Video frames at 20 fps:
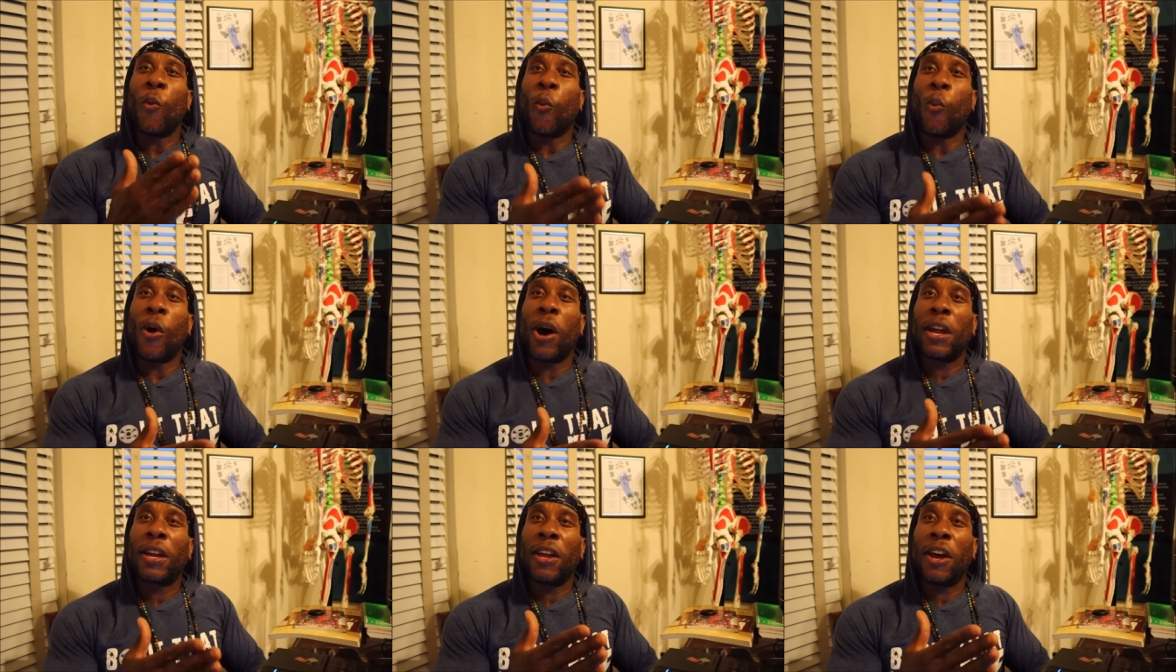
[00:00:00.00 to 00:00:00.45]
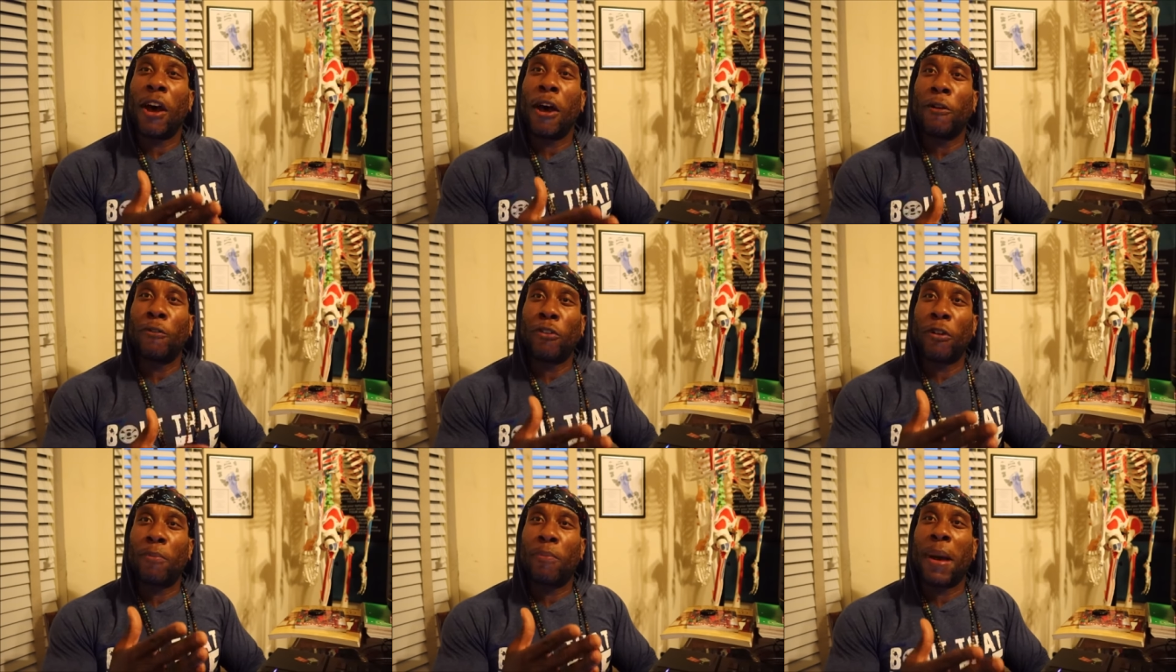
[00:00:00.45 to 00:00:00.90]
one
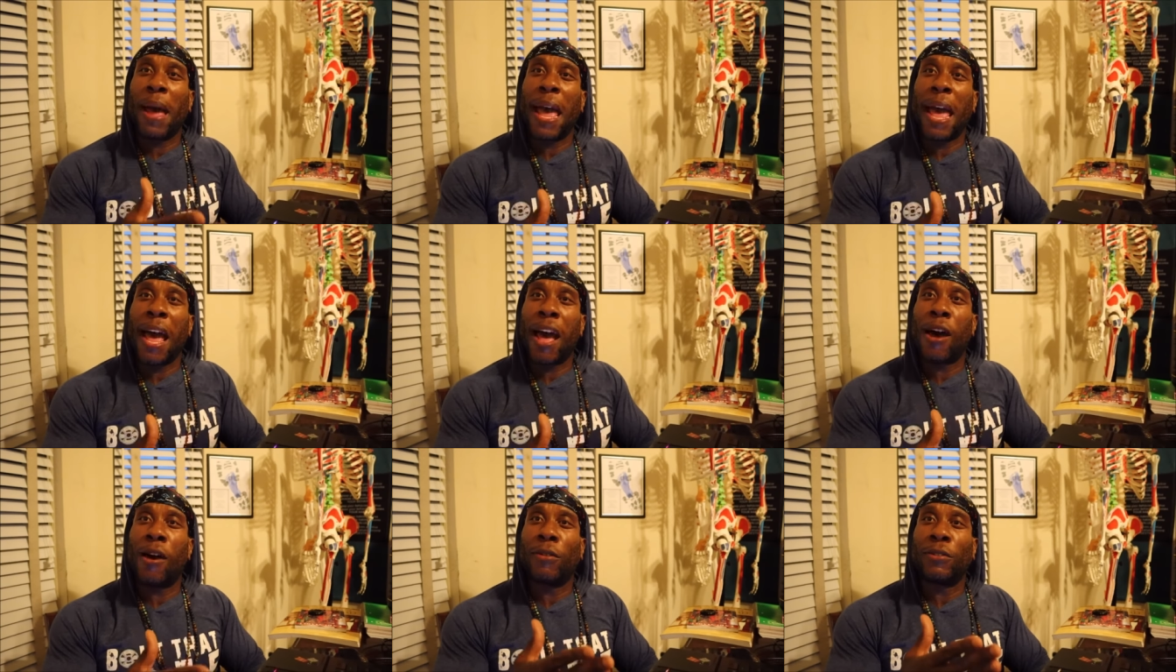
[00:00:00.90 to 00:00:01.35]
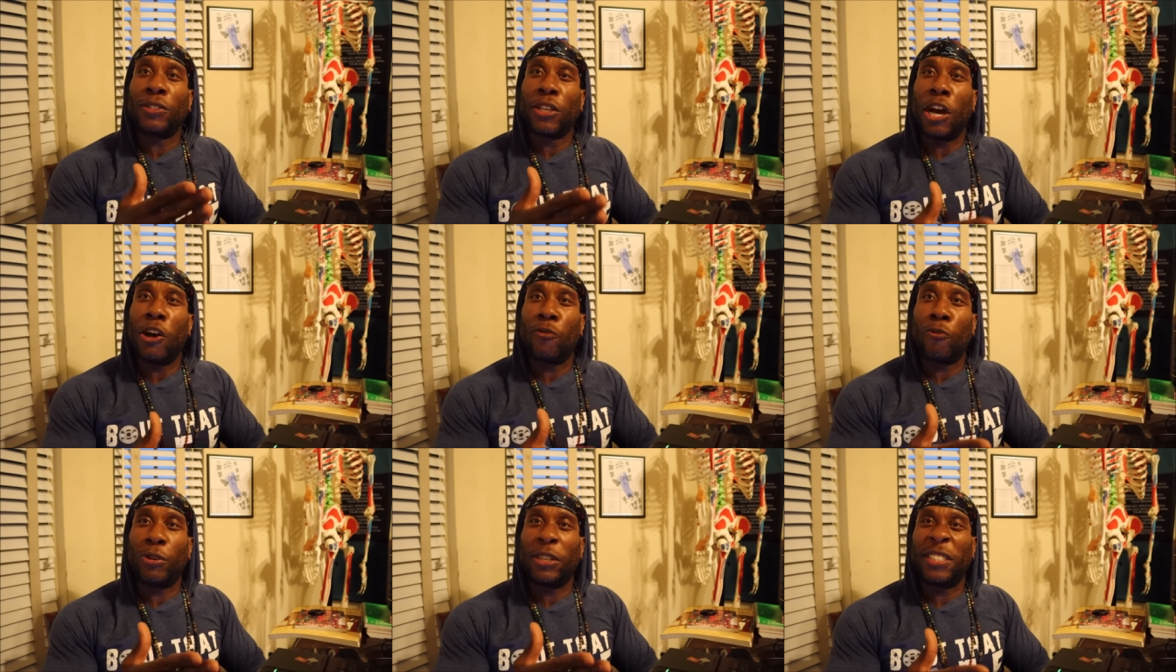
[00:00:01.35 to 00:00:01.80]
hundred pounds
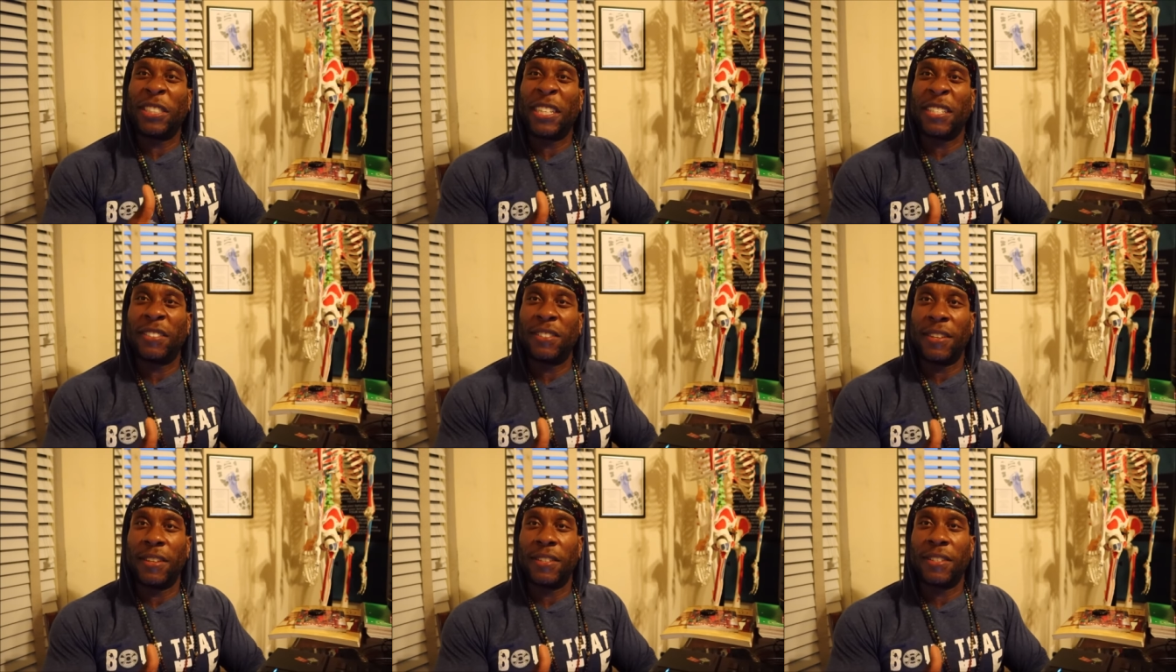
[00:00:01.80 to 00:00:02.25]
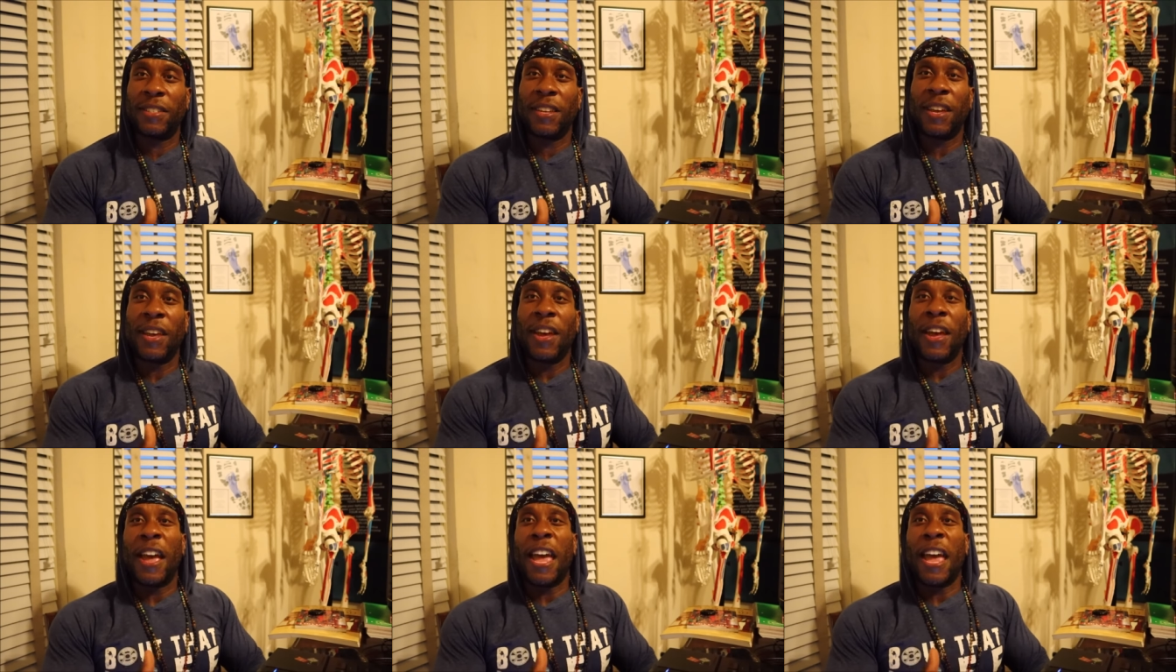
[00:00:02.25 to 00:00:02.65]
of resistance.